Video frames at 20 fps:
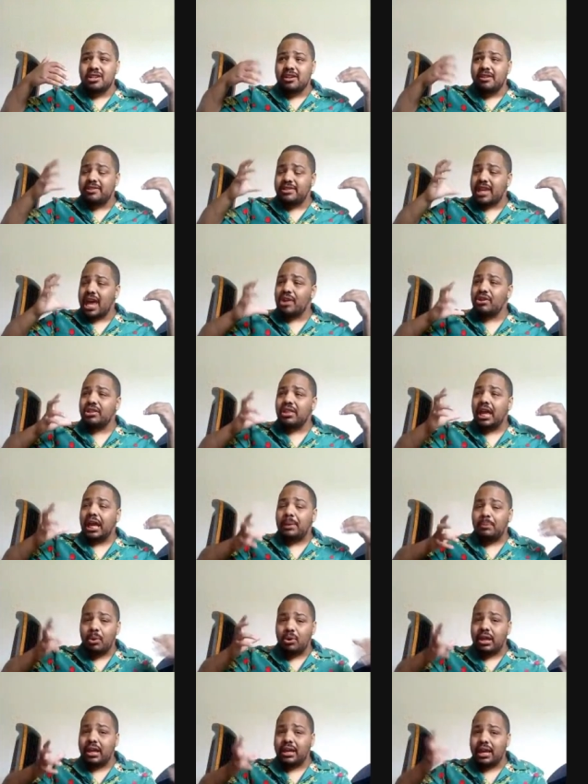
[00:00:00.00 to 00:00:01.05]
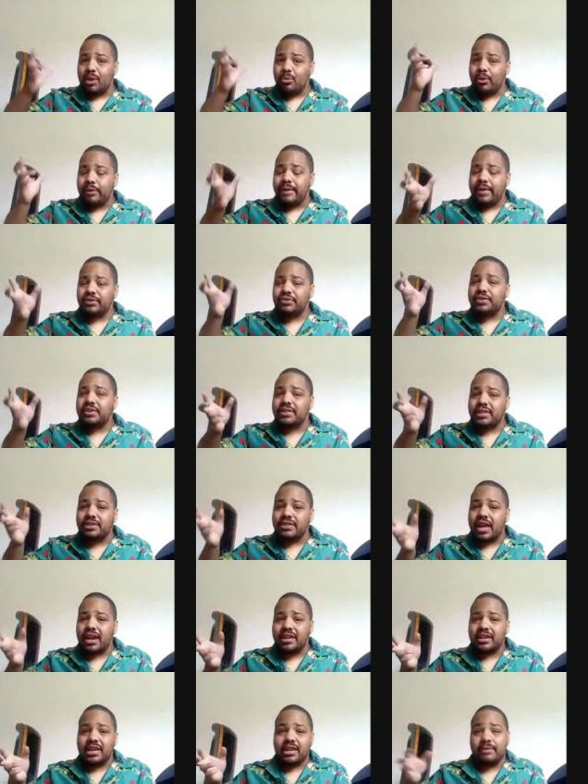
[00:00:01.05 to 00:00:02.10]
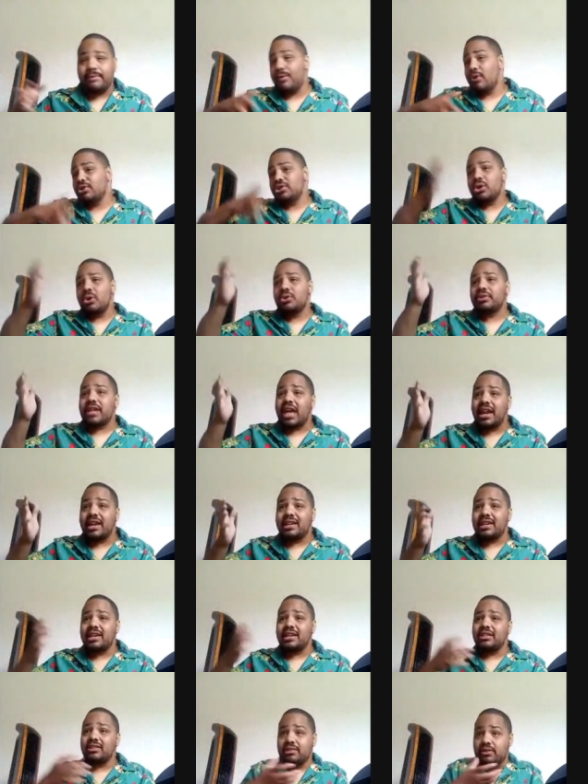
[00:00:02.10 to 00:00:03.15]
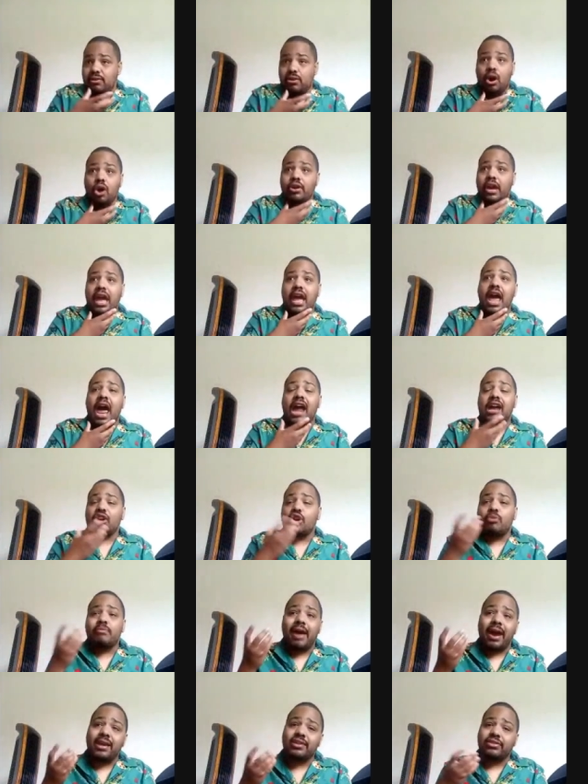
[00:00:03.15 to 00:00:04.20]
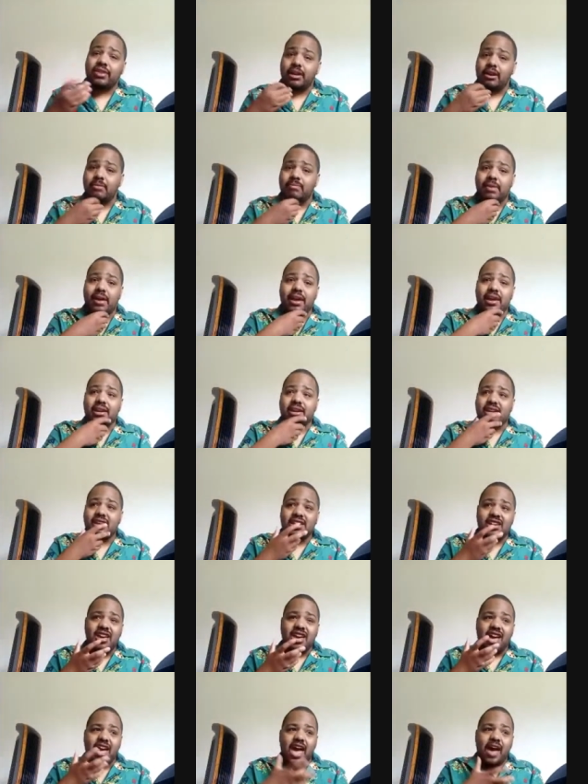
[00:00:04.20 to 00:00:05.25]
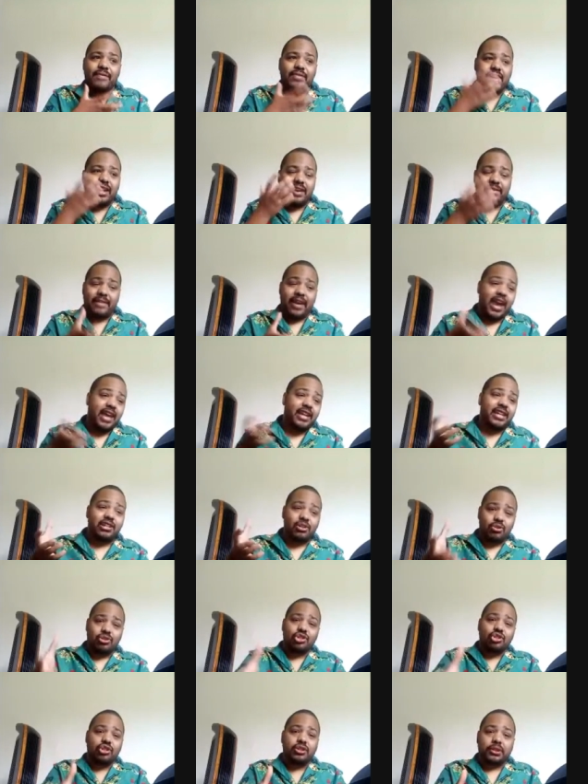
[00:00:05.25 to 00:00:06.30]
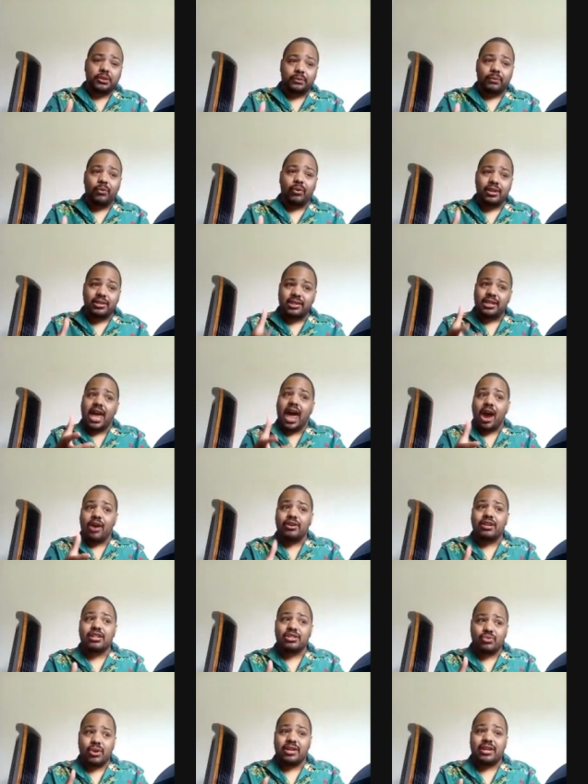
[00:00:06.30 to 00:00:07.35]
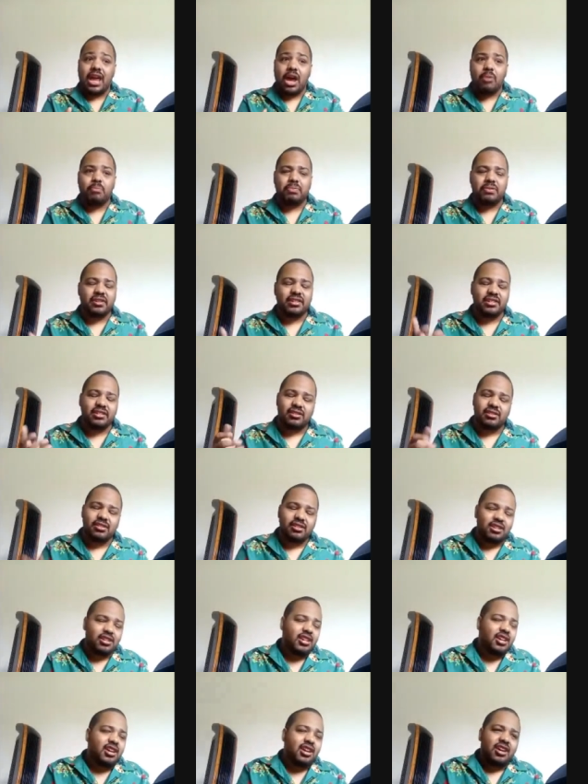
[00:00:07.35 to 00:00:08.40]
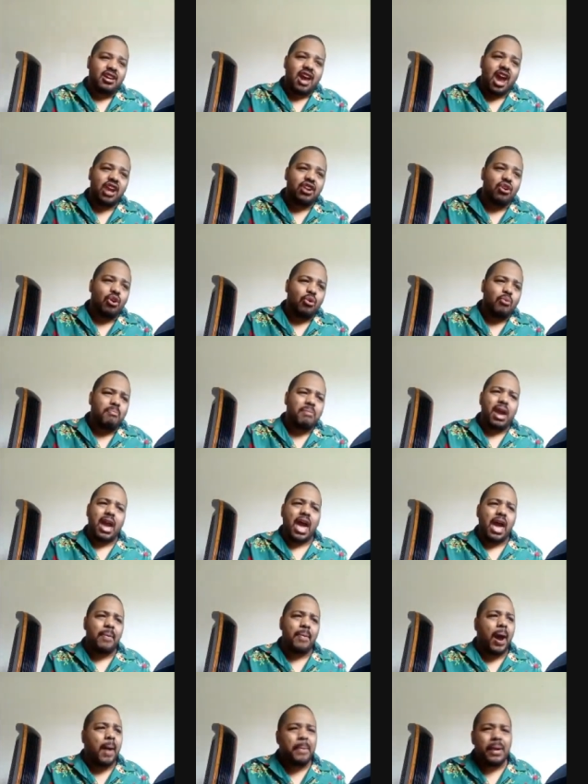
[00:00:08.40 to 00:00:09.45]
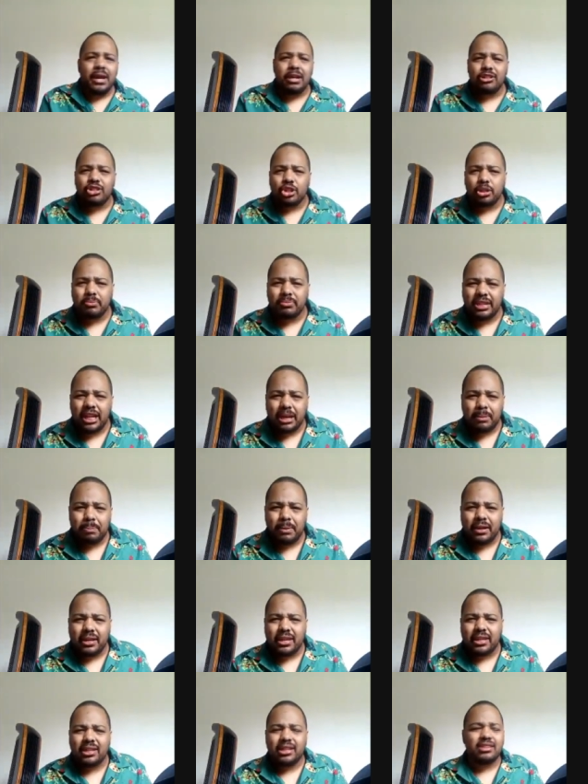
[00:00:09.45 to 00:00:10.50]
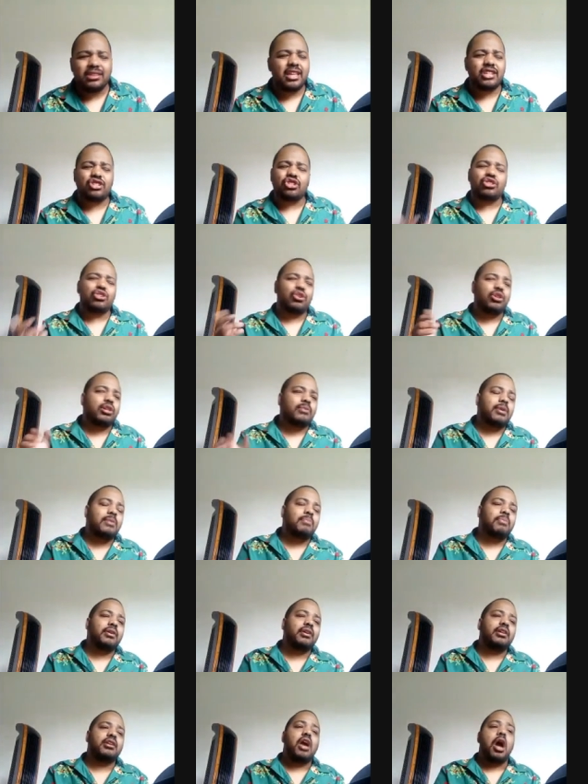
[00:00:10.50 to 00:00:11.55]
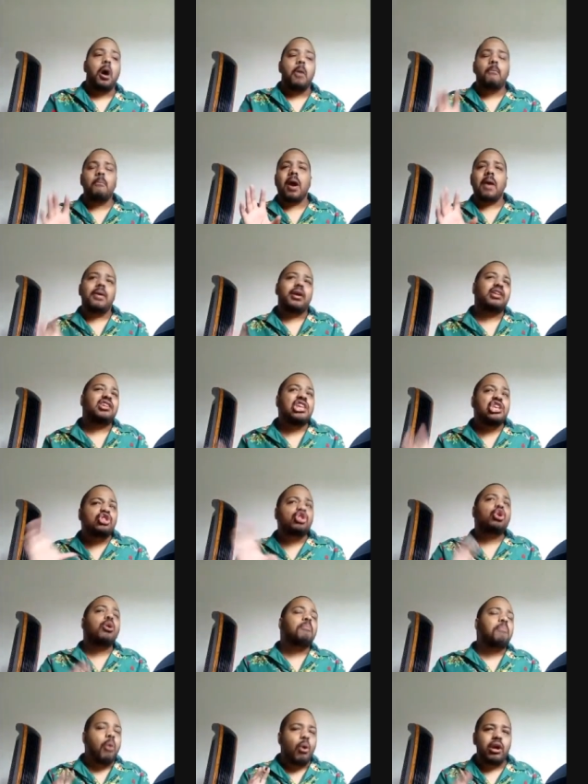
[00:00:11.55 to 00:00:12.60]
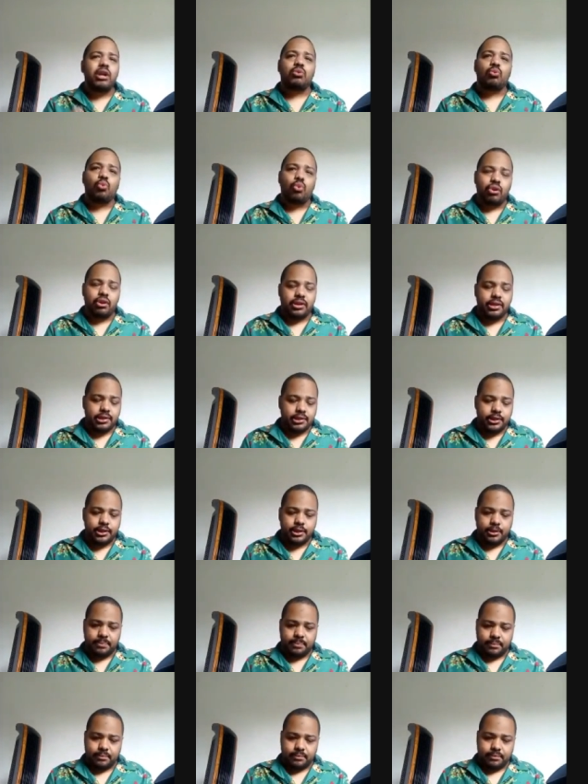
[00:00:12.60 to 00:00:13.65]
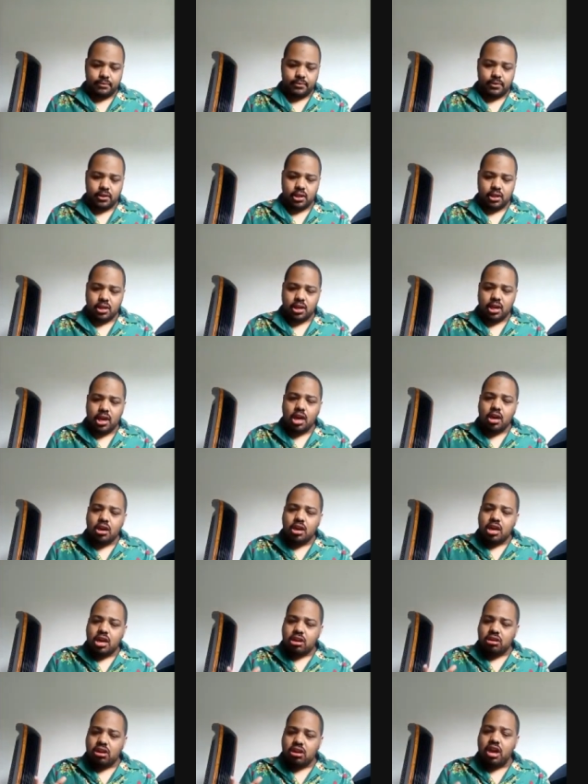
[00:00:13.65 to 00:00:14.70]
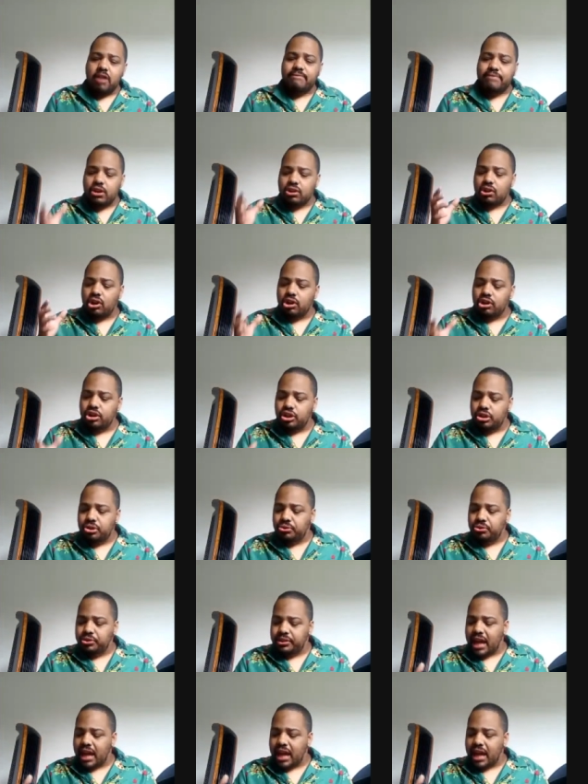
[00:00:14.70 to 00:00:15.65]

sounding like more like Revenge of the Sith Anakin. Force Ghost Anakin. Okay, I don't mind them like having Hayden Christensen's voice how it is right now, but I don't know. Am I being too nitpicky? That's only me. But my initial point was, if they're going to use